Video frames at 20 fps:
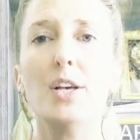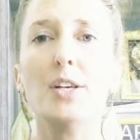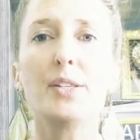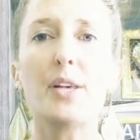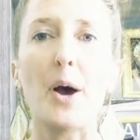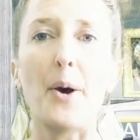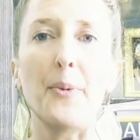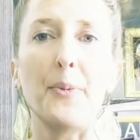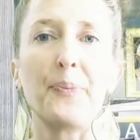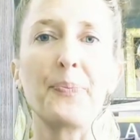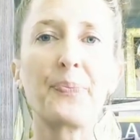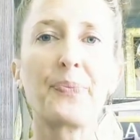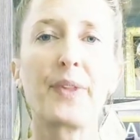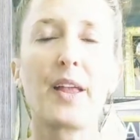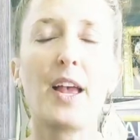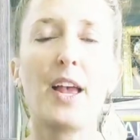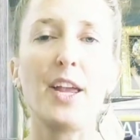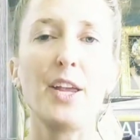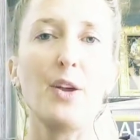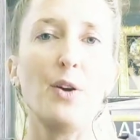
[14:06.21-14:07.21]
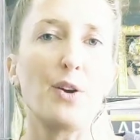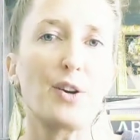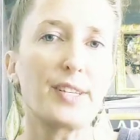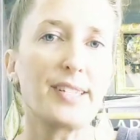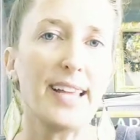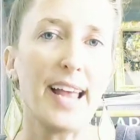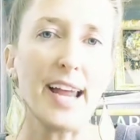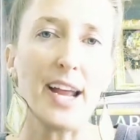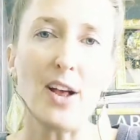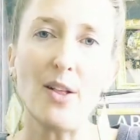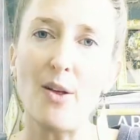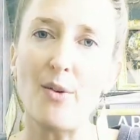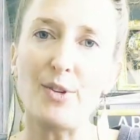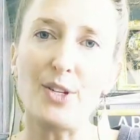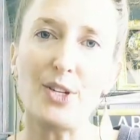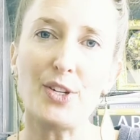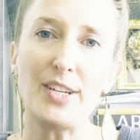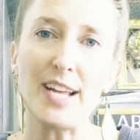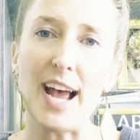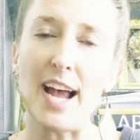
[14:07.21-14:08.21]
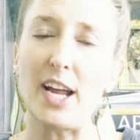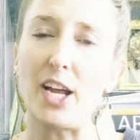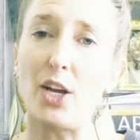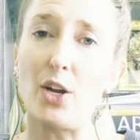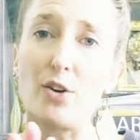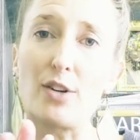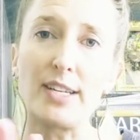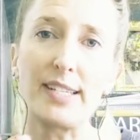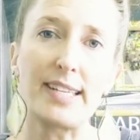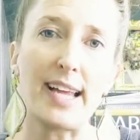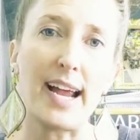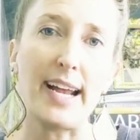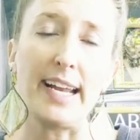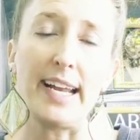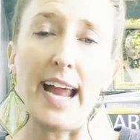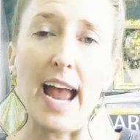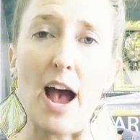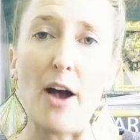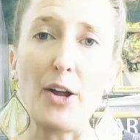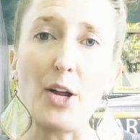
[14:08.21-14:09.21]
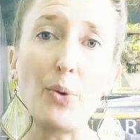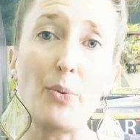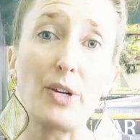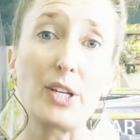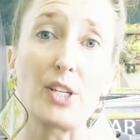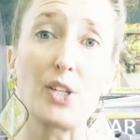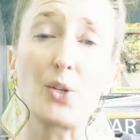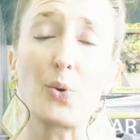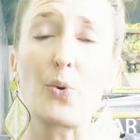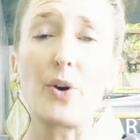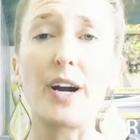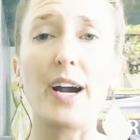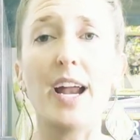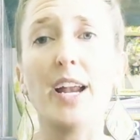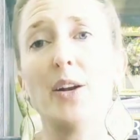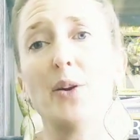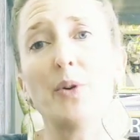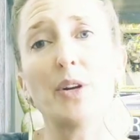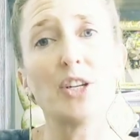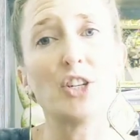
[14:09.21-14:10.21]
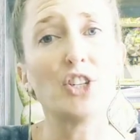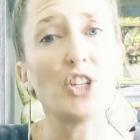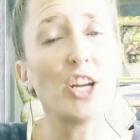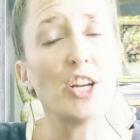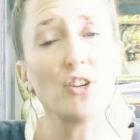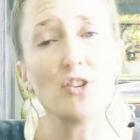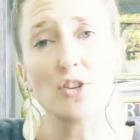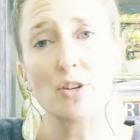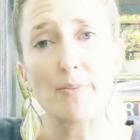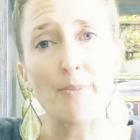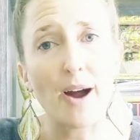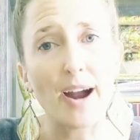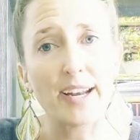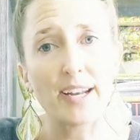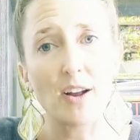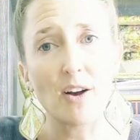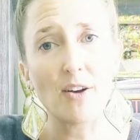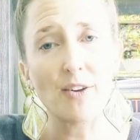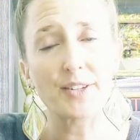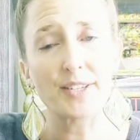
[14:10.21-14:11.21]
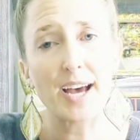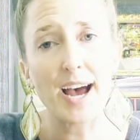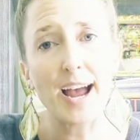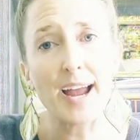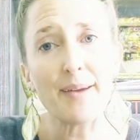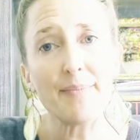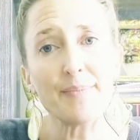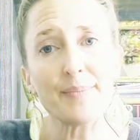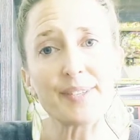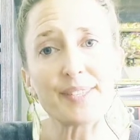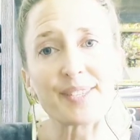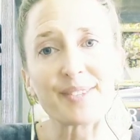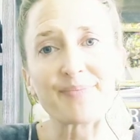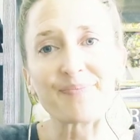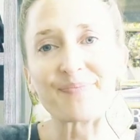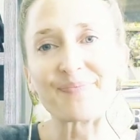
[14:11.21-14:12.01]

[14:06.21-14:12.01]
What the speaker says: So you're saying hello to your deck, you're deciding how you want to store it, and you can change your mind at all times.